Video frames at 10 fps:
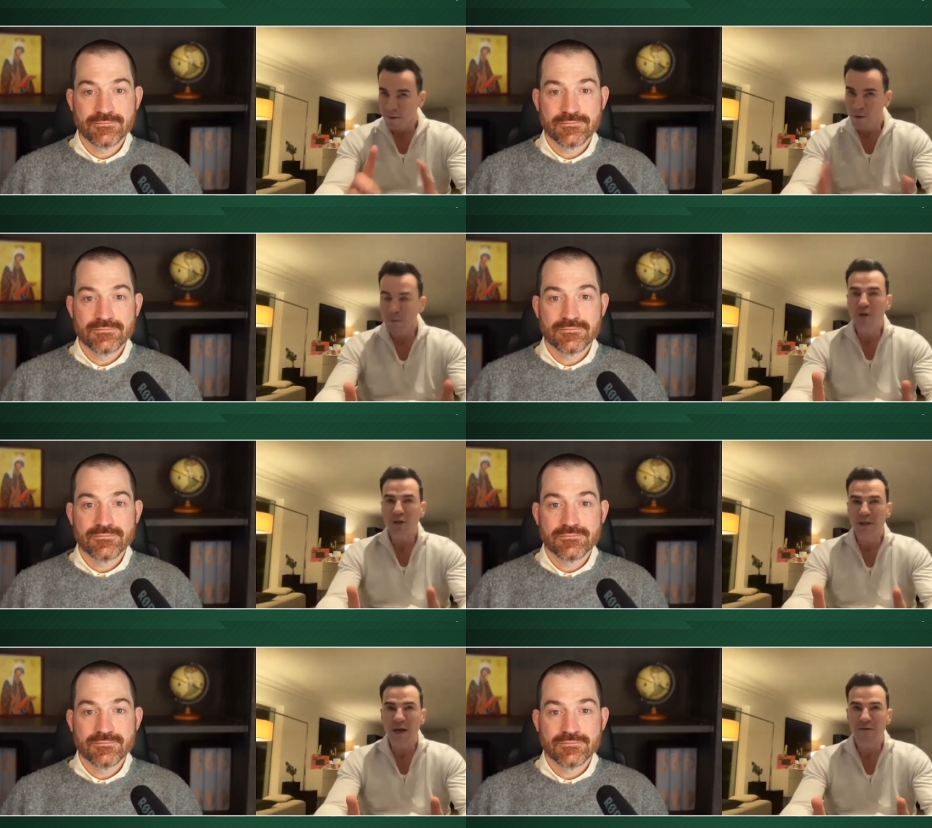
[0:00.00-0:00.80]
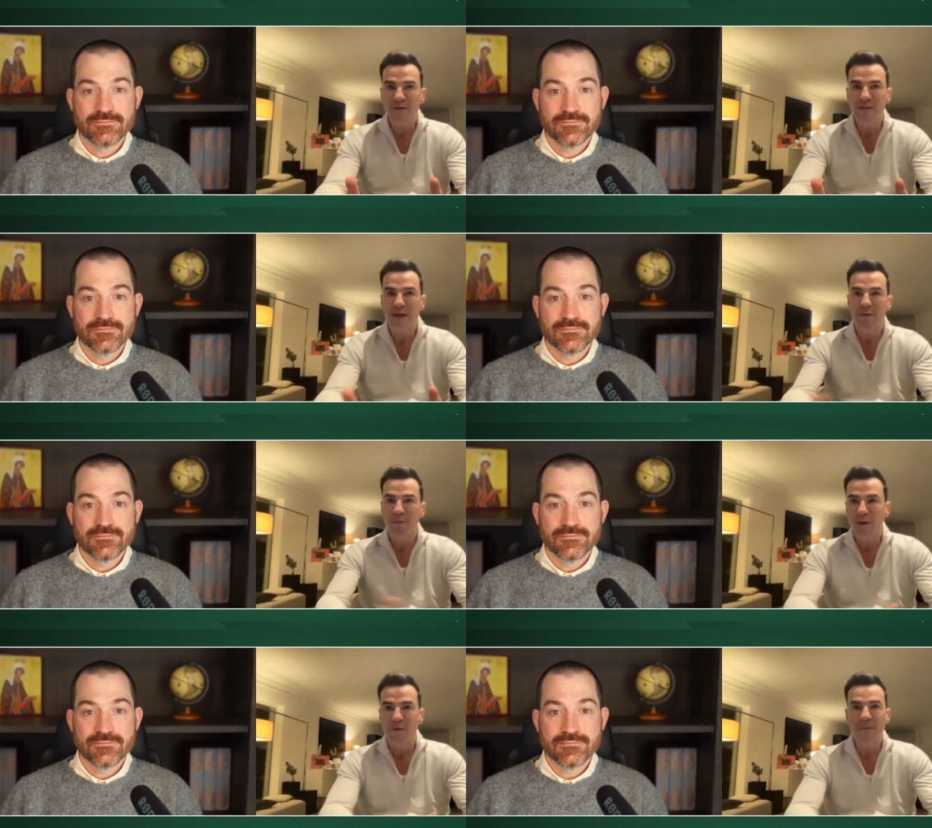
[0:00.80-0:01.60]
Speaker 1: commercially i have to stay with
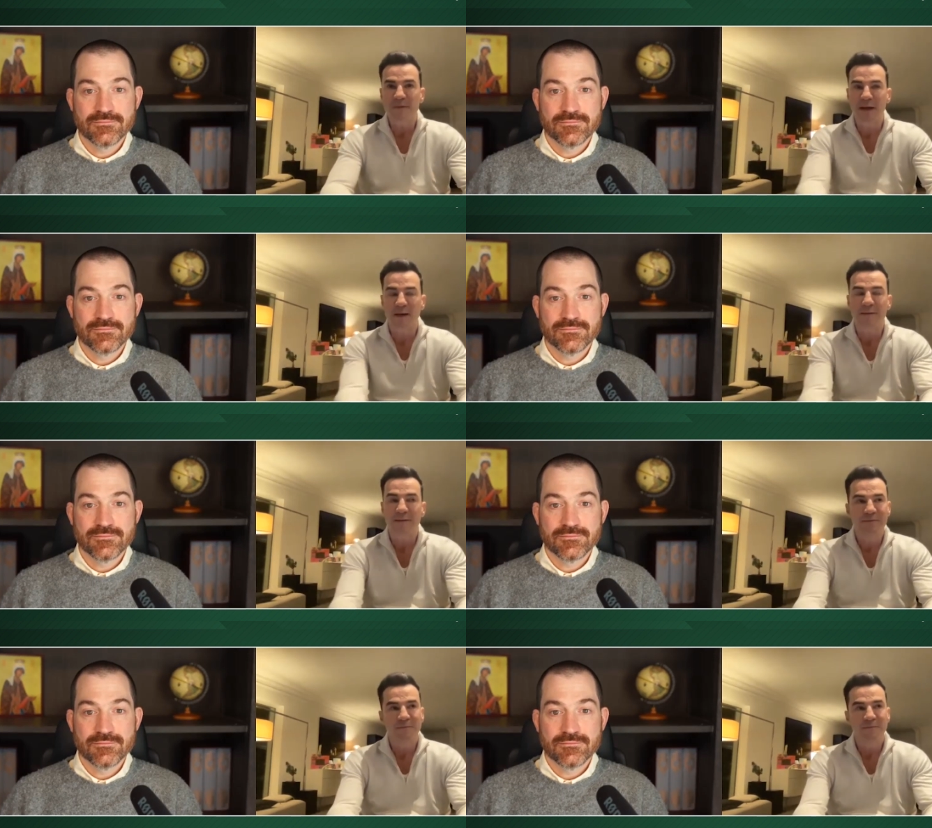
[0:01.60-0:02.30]
bigger upside